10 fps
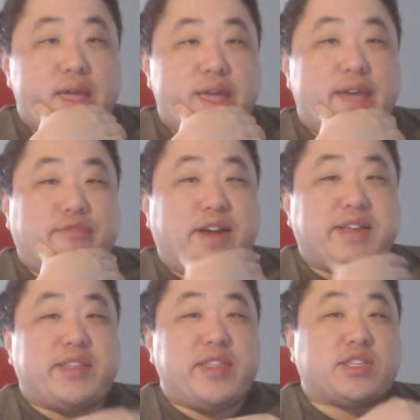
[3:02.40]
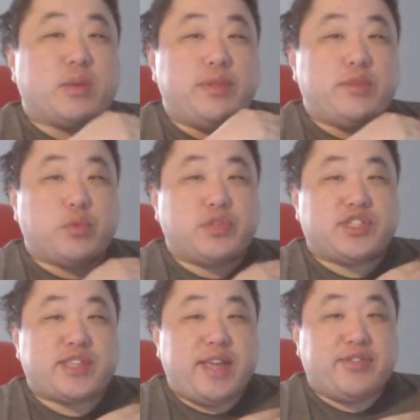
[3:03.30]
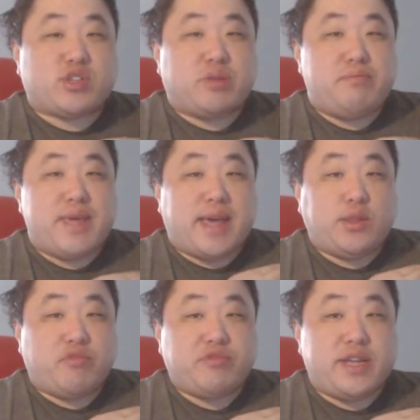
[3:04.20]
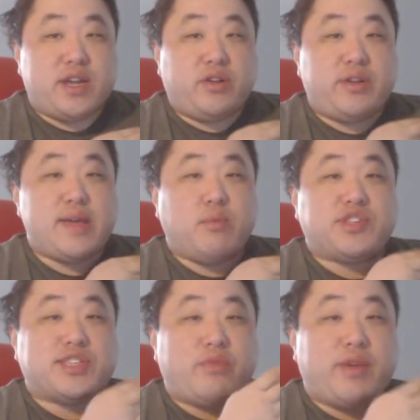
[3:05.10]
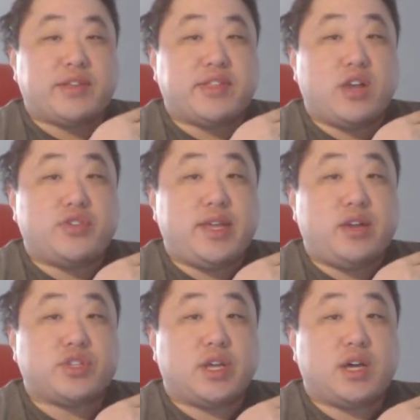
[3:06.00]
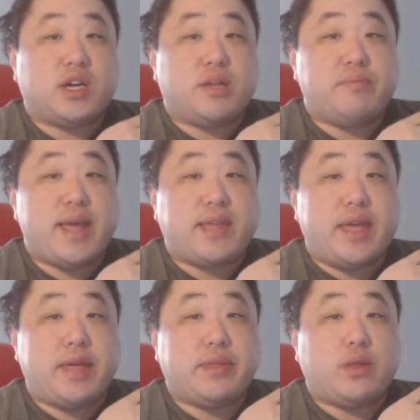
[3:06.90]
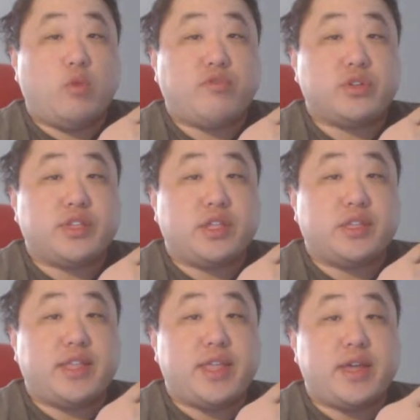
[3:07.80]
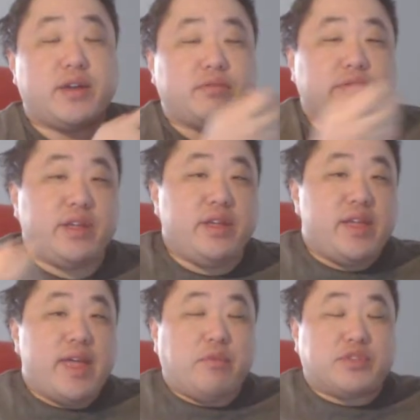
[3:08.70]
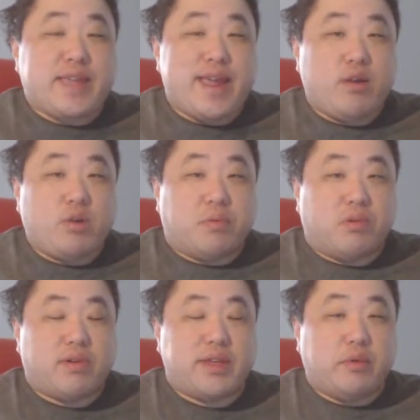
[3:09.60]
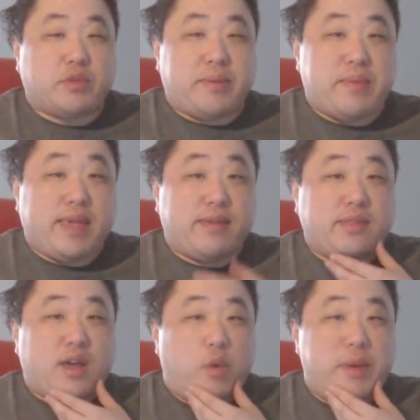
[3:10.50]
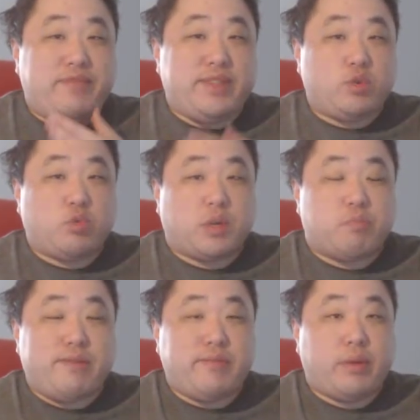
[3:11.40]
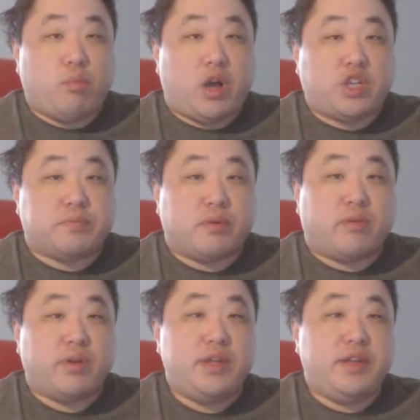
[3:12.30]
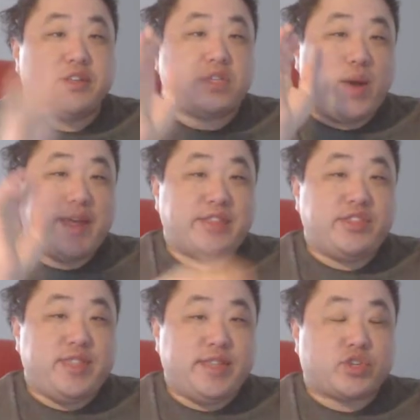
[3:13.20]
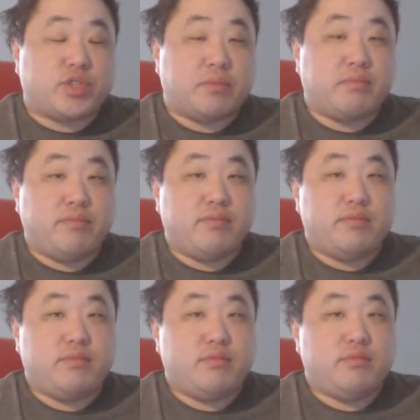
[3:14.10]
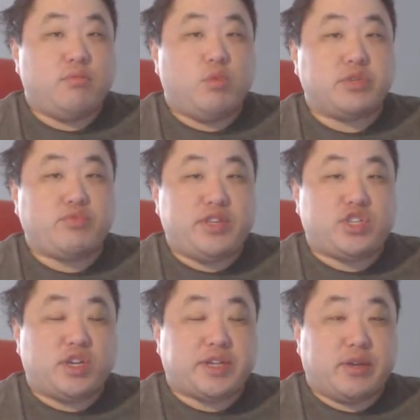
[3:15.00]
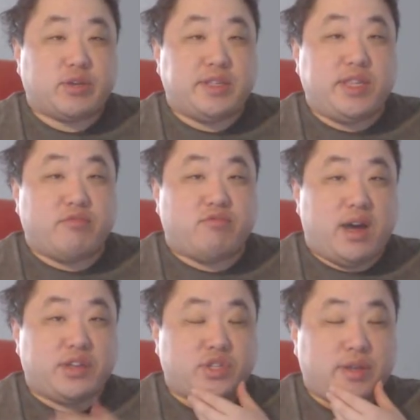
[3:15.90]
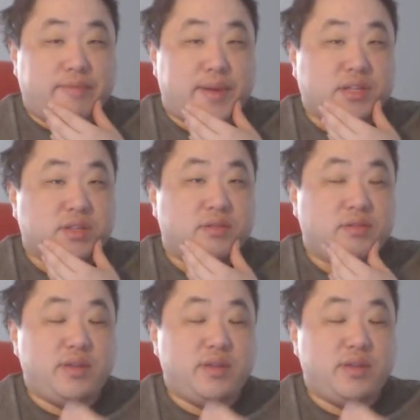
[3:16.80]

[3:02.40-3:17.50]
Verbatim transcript: If like someone were to say there's a man over there, it would sound like there, there's a man, then and over there, there, there. It was terrible. It was it, all my videos were completely unwatchable, so I had to ditch them, which is really sucky because I did a lot of stuff back then